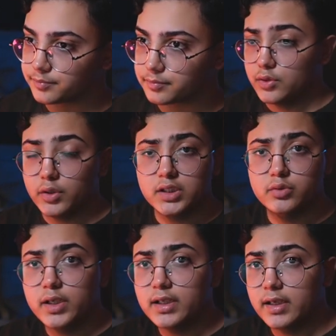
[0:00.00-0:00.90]
So
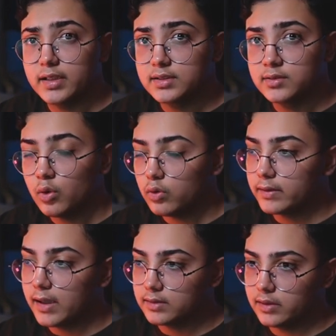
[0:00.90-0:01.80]
it's not
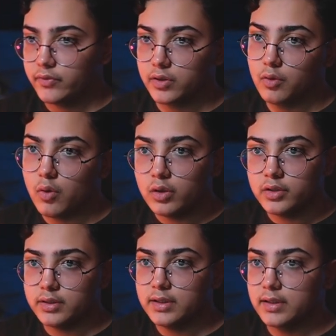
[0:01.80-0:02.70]
that difficult. All you
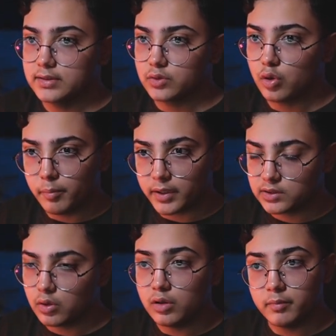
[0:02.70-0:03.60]
need is a
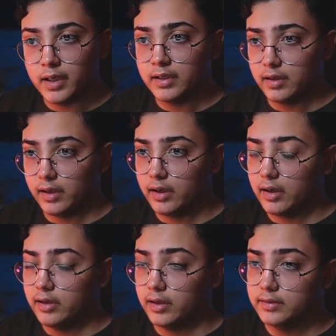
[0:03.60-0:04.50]
topics column and
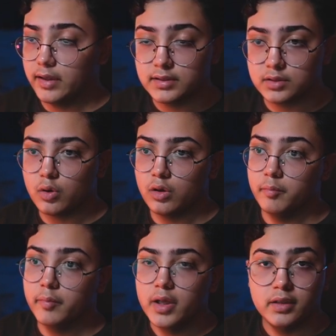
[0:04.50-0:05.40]
a dates
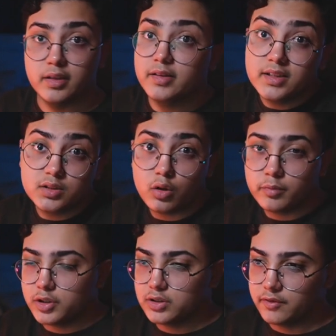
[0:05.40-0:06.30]
column. The dates
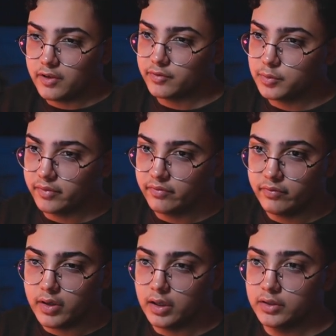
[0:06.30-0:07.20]
column doesn't even have to be
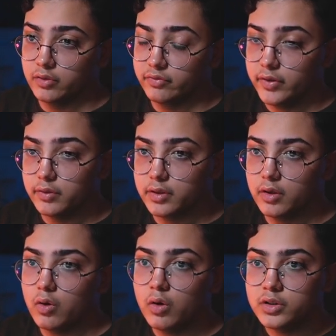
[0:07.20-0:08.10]
filled.
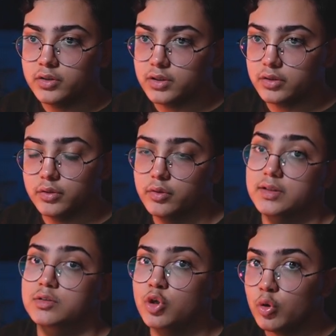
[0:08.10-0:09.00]
All you need to do
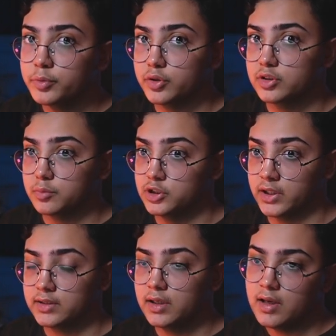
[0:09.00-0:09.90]
is scope your
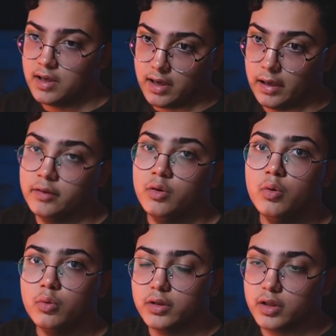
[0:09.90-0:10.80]
subject and
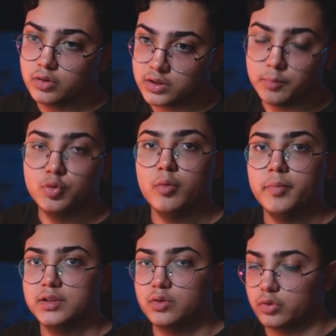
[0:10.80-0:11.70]
know the
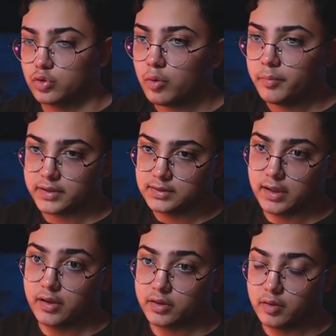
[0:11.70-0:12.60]
subtopics or topics
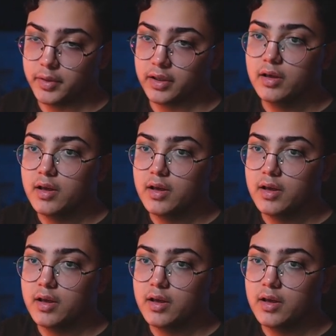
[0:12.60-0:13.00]
that are coming,